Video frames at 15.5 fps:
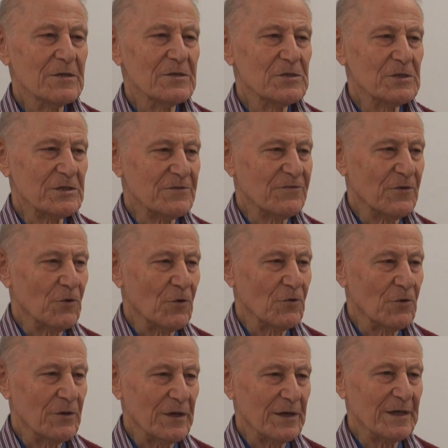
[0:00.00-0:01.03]
just
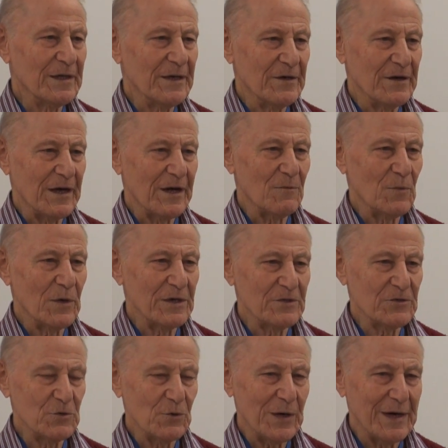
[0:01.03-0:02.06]
for clearing up one
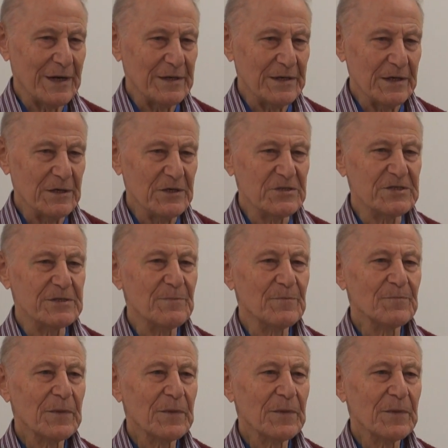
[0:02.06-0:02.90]
or two ideas.